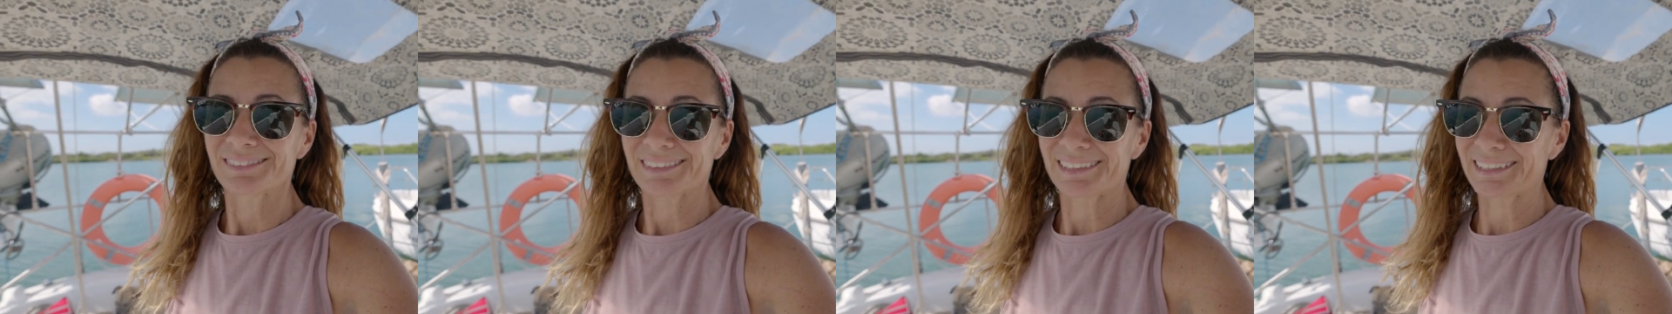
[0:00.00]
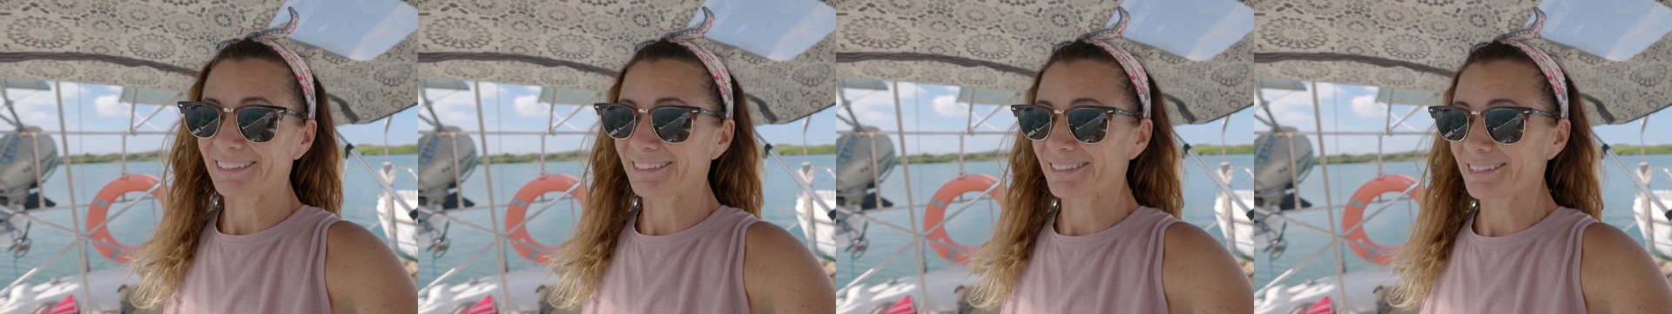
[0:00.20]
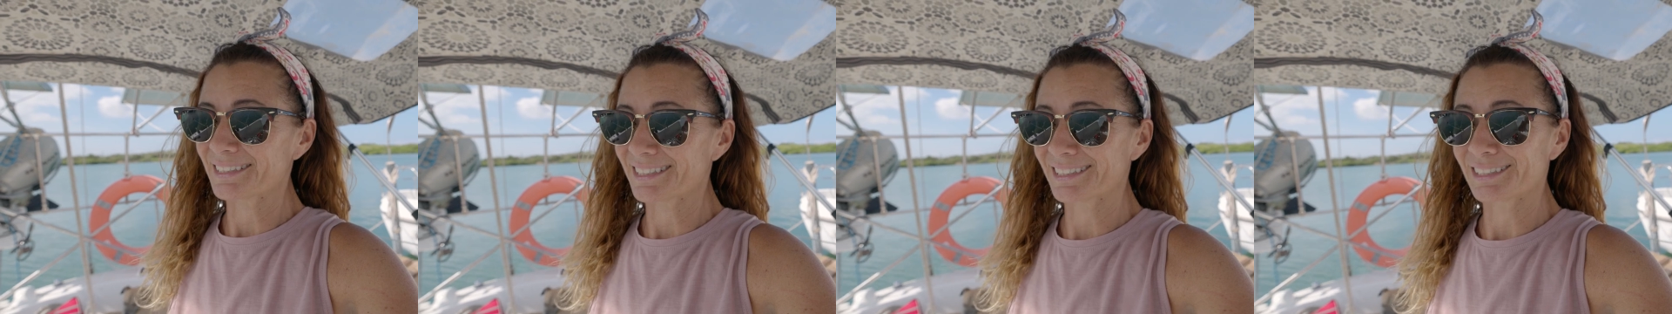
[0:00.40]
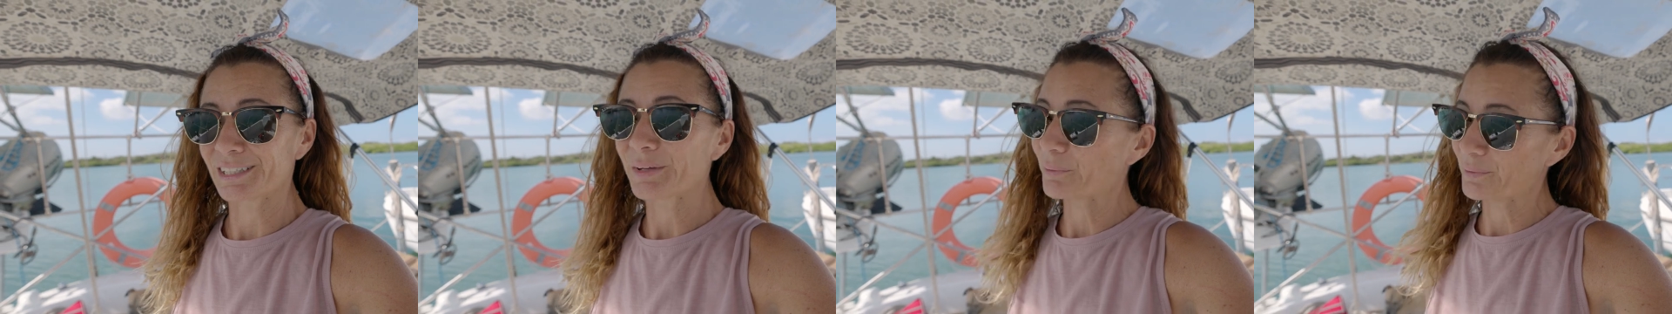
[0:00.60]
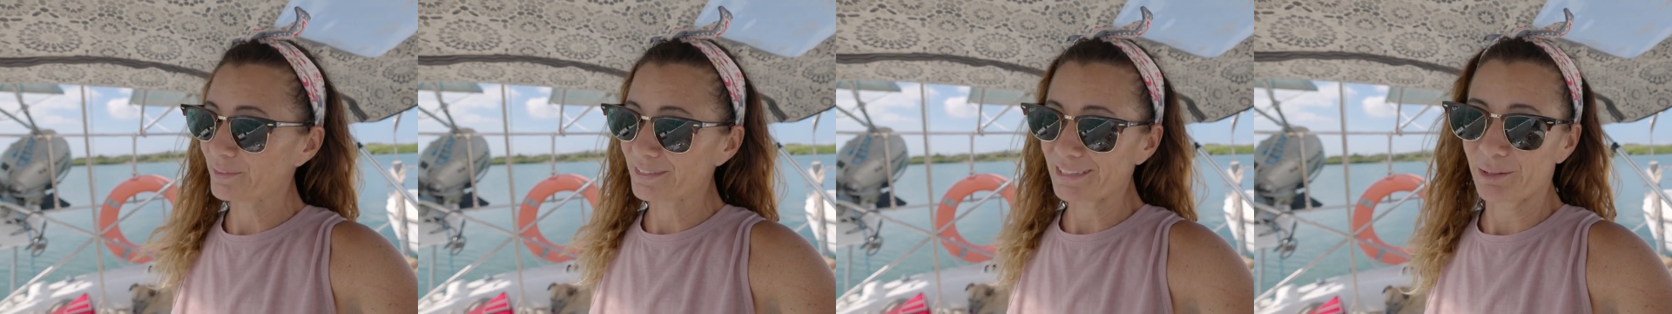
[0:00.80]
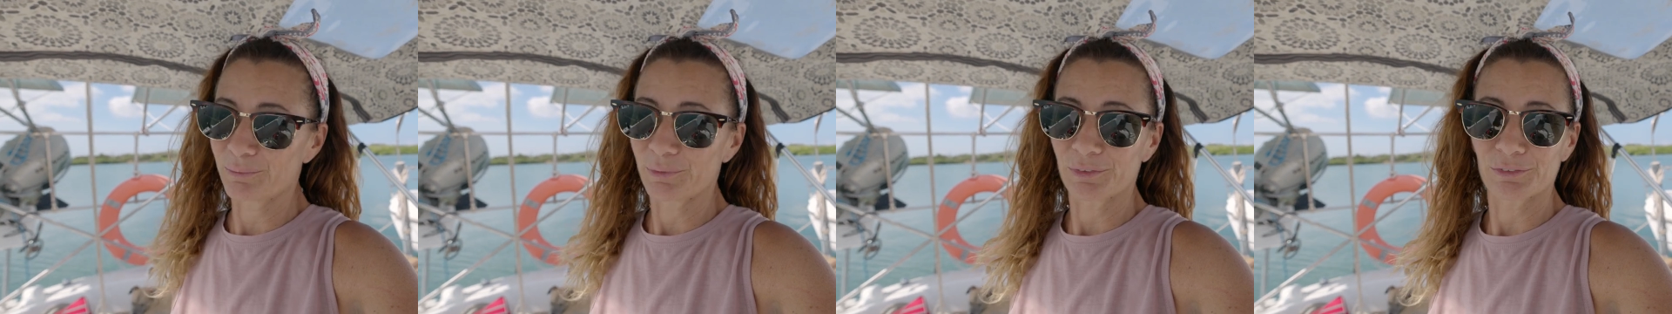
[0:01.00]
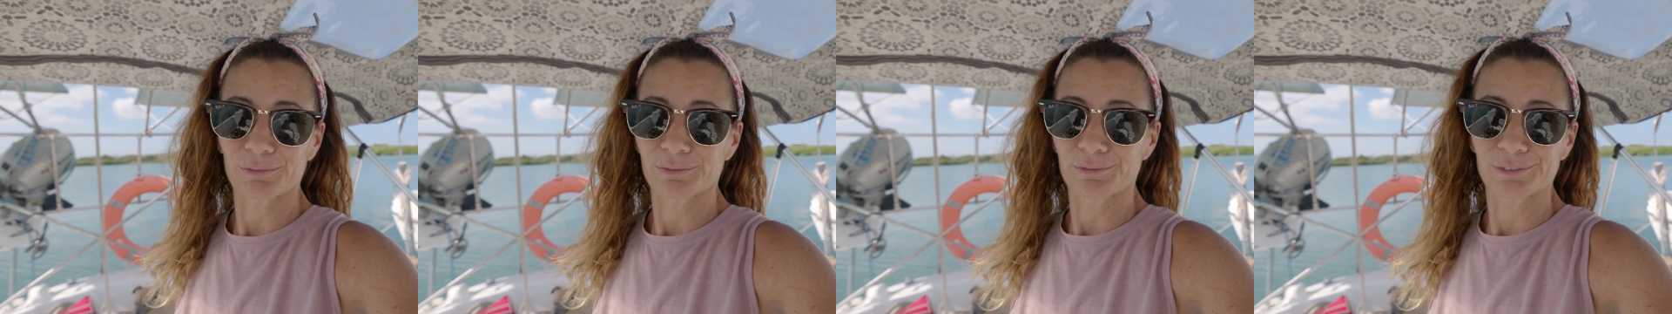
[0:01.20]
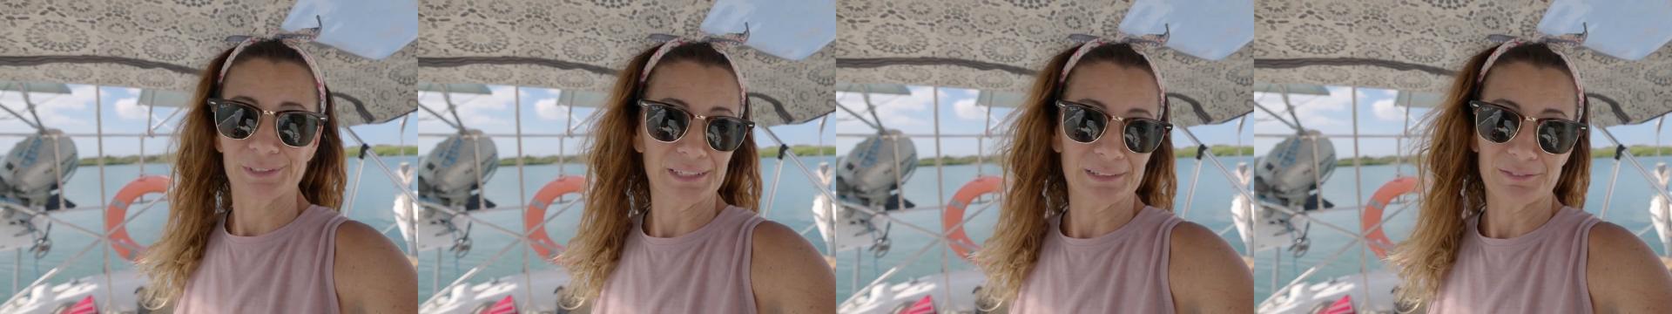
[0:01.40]
And this is the only time we
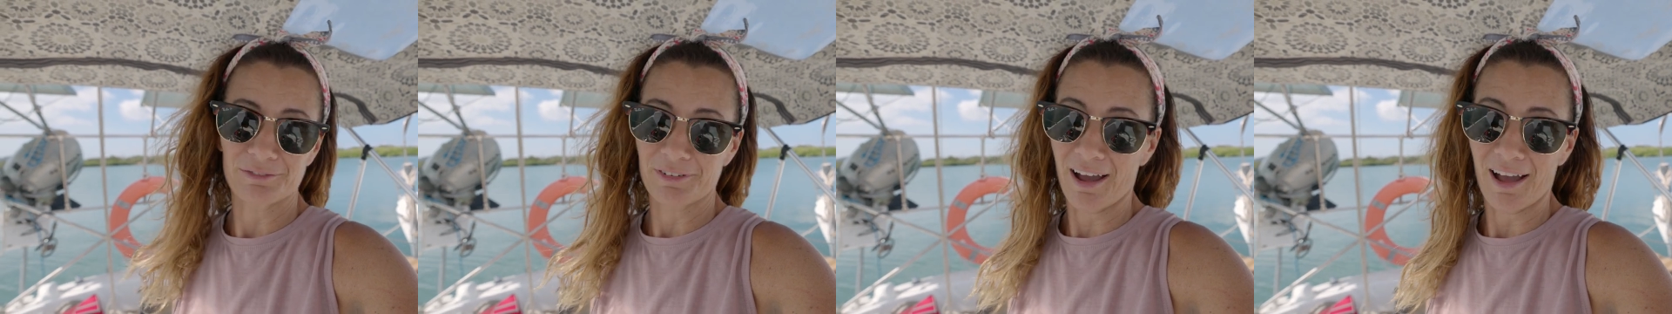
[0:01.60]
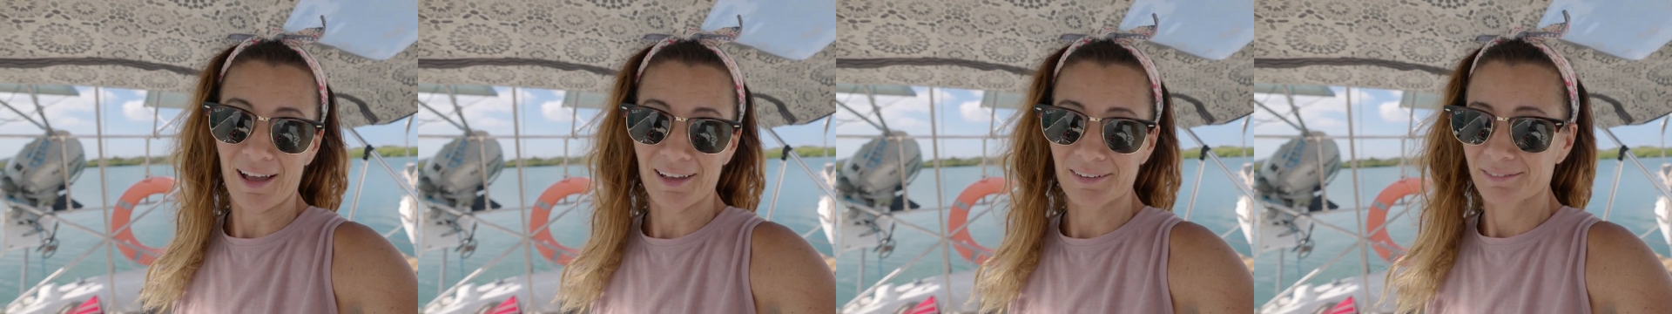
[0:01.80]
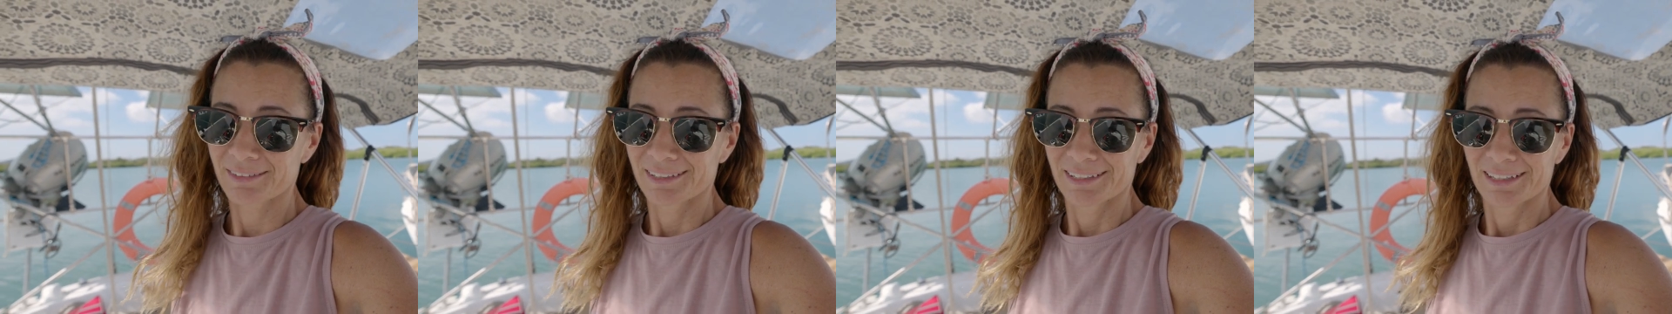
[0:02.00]
really have got